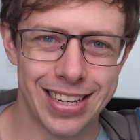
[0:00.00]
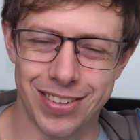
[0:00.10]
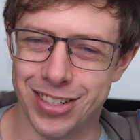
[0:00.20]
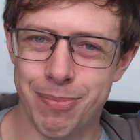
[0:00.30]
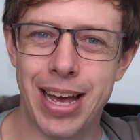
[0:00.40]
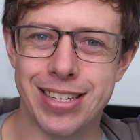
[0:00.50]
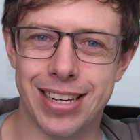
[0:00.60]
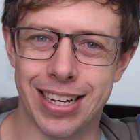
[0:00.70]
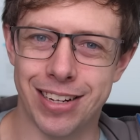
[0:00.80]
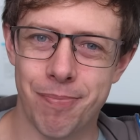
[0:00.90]
which is
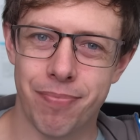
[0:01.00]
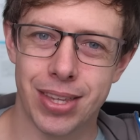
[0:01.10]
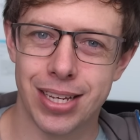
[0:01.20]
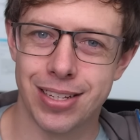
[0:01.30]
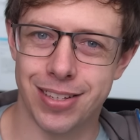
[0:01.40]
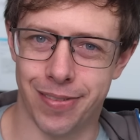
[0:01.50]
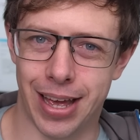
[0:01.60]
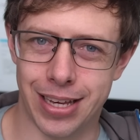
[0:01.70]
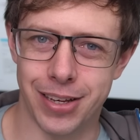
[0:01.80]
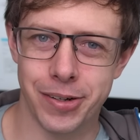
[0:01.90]
amazing, so
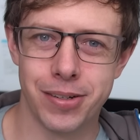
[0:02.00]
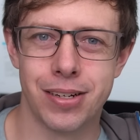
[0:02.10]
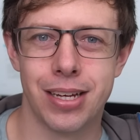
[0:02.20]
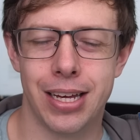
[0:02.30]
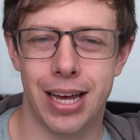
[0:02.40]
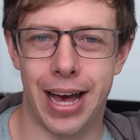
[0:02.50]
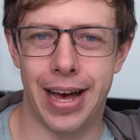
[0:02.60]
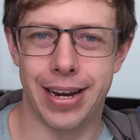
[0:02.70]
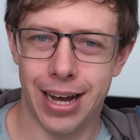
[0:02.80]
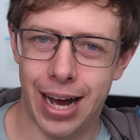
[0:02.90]
thank you.
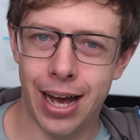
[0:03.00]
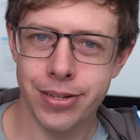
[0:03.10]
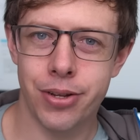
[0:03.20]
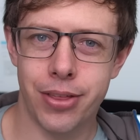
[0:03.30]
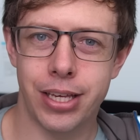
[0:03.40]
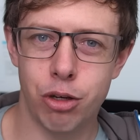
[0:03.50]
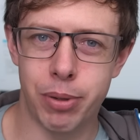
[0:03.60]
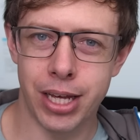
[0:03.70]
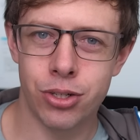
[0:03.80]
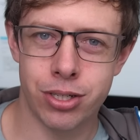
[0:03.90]
And I also think you'll
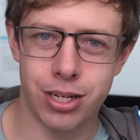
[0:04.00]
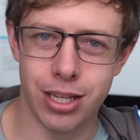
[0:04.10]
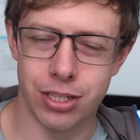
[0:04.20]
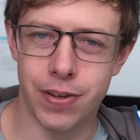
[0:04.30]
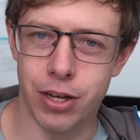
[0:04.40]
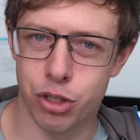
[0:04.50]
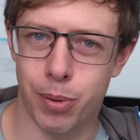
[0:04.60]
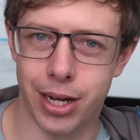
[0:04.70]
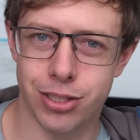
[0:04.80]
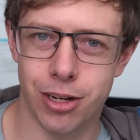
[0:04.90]
be interested in this video
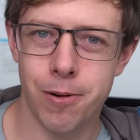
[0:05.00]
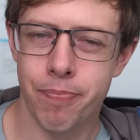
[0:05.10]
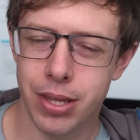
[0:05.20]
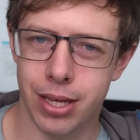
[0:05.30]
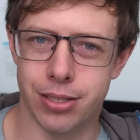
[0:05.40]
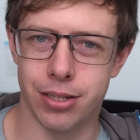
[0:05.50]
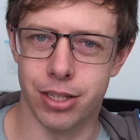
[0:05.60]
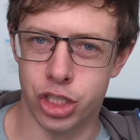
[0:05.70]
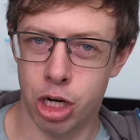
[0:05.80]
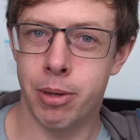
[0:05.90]
sponsor. It's a
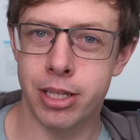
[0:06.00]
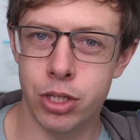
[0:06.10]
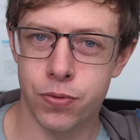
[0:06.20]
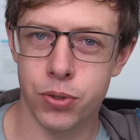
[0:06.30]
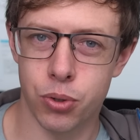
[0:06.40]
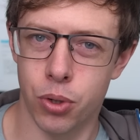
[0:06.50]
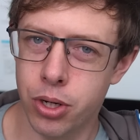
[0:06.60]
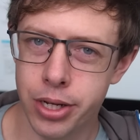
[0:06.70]
legitimately useful tool